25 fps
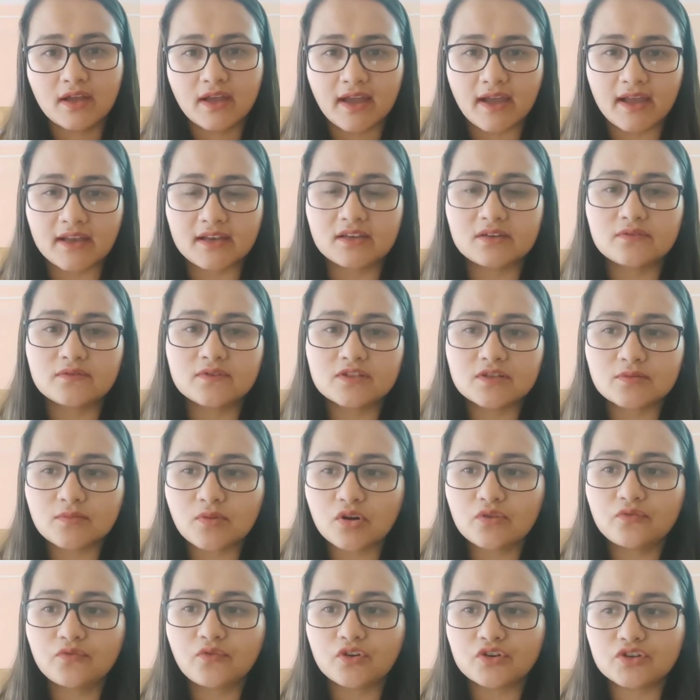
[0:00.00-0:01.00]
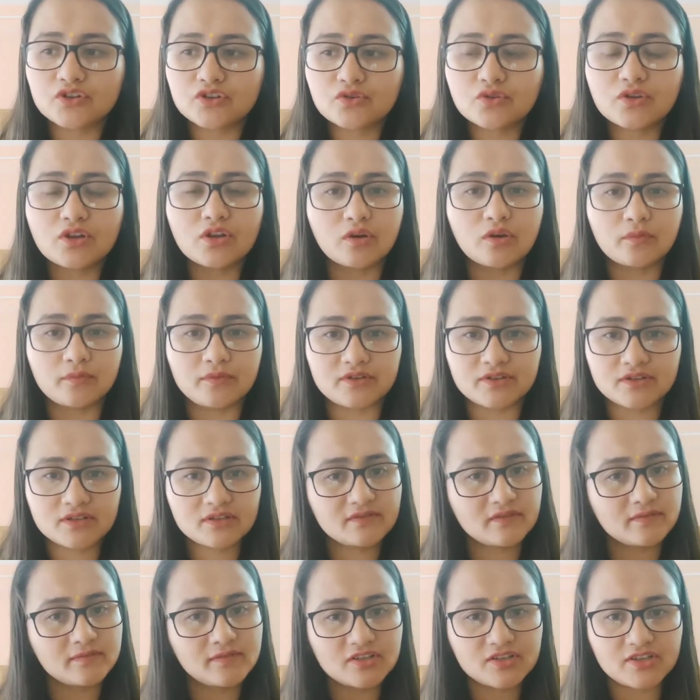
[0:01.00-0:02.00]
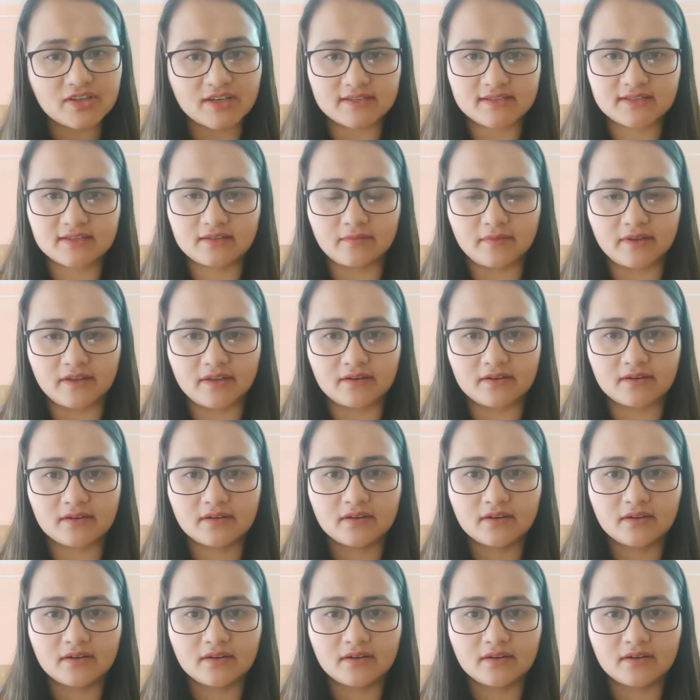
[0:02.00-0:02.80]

And it was about 42 kilometers from the Jaisalmer.